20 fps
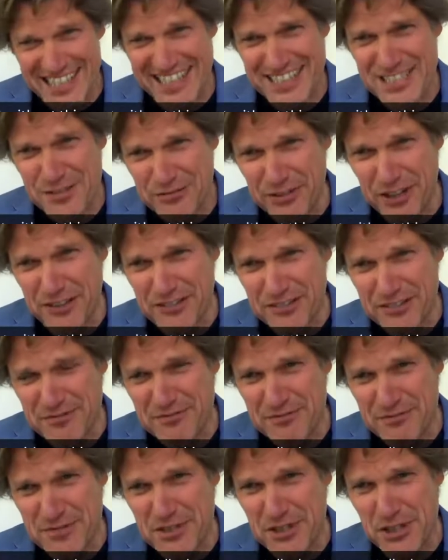less fun.
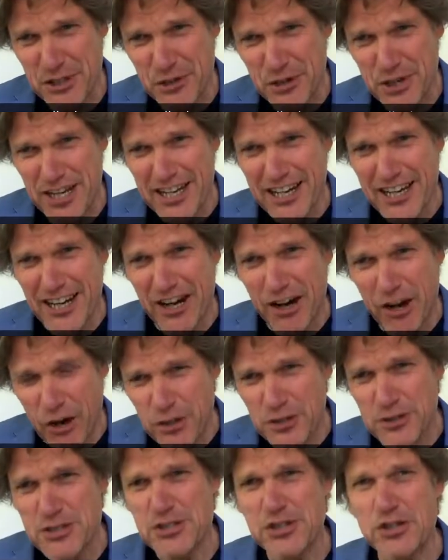So,
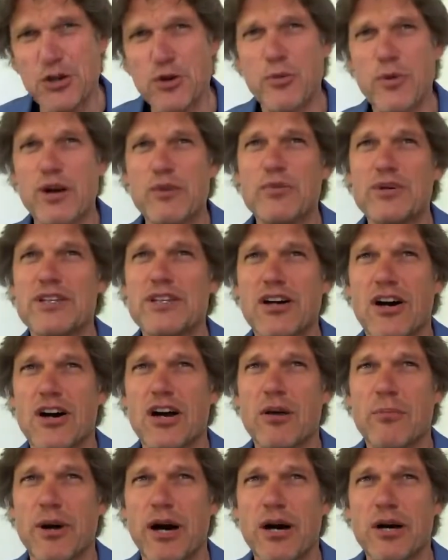also when we
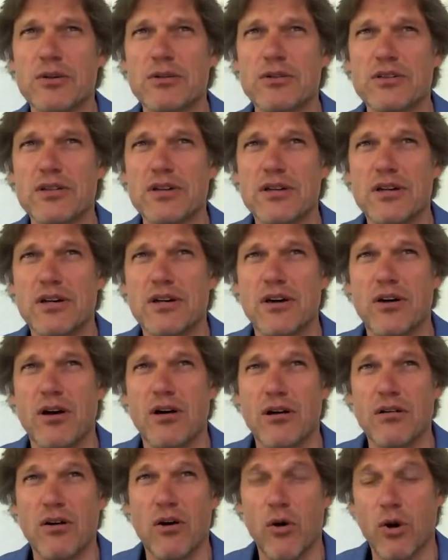talk about
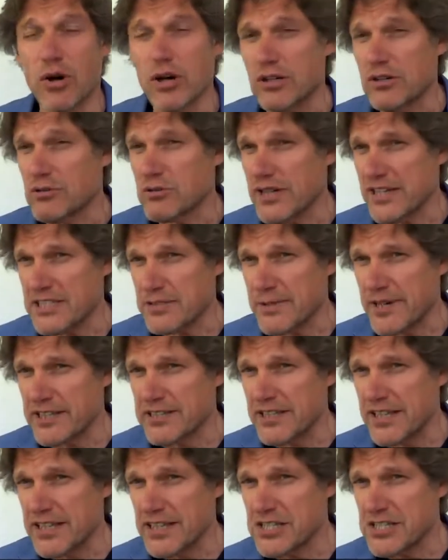organ
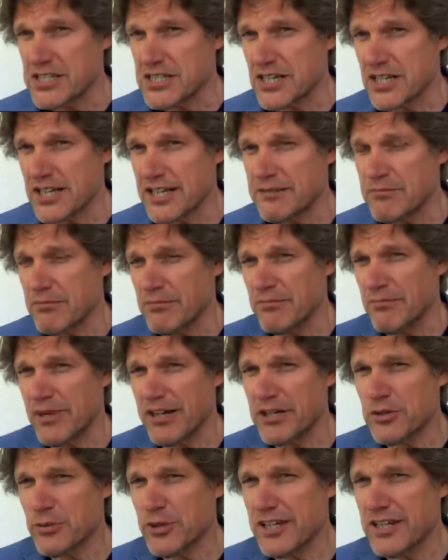transplantation, and
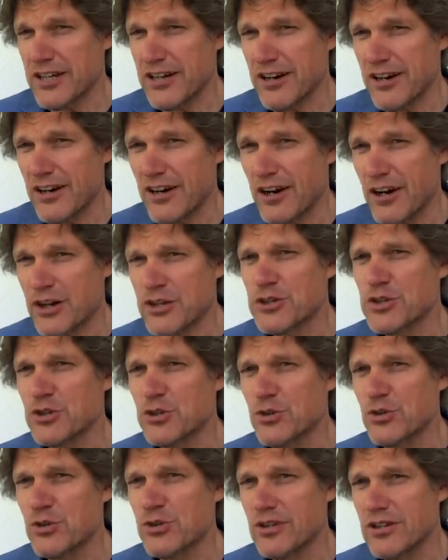by the way, are
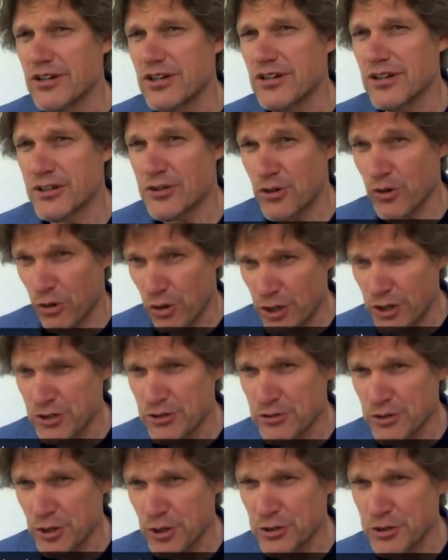you an
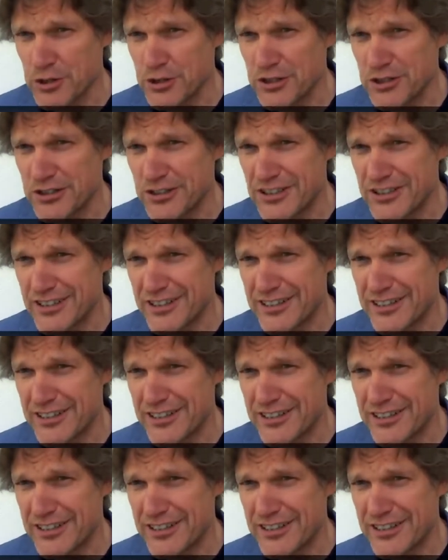organ donor?